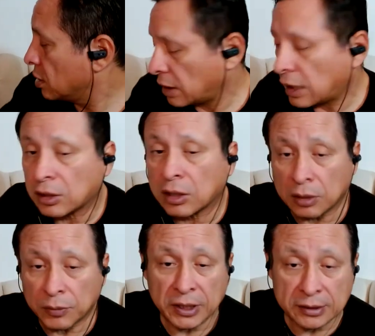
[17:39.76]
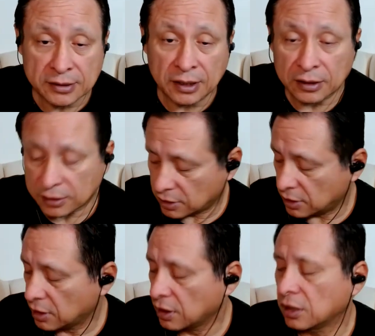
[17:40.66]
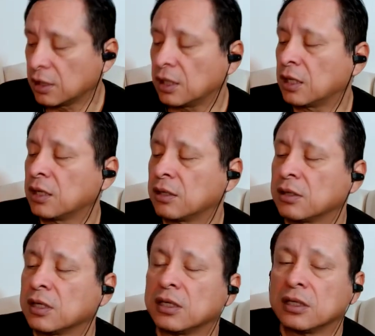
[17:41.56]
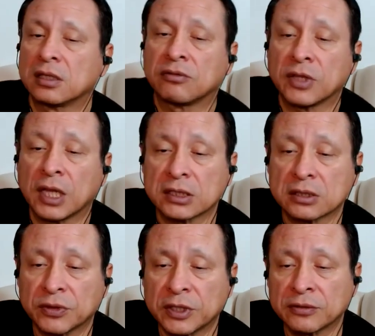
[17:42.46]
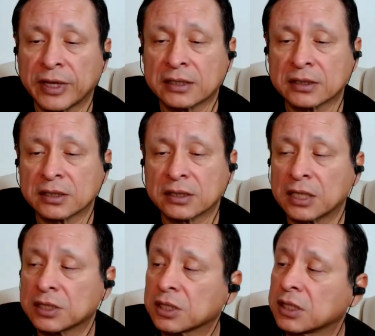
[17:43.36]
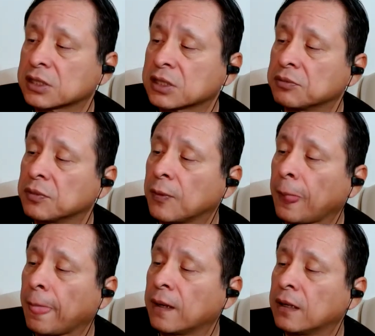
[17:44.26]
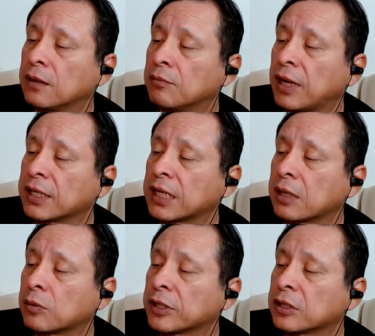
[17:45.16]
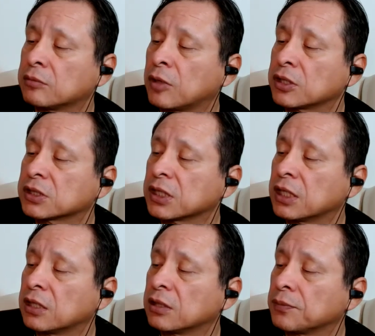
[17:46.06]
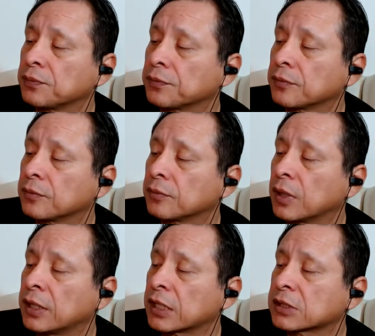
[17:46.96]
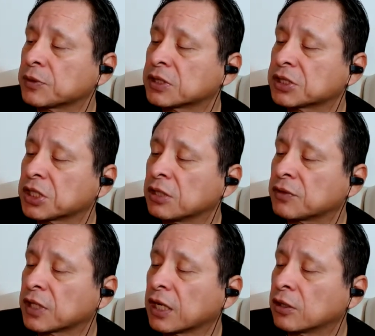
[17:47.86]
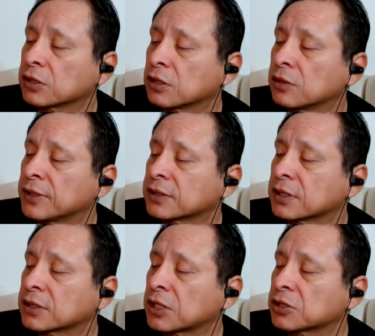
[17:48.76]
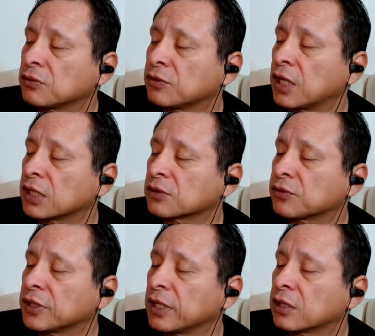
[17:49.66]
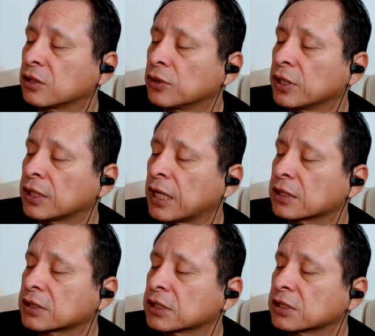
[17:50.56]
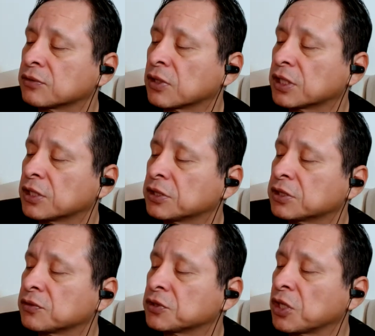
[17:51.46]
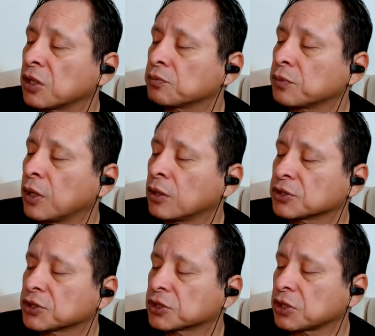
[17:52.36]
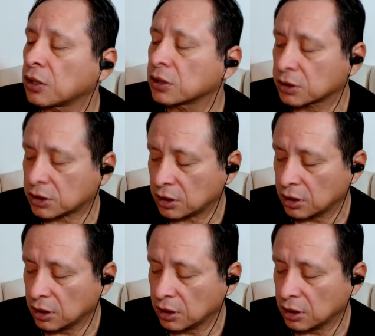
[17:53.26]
Not art, but aesthetics. Uh, The Philosophy of Existentialism by Gabriel Marcel, an exposition of the character of existential philosophy, including analysis of the theories of Jean-Paul Sartre.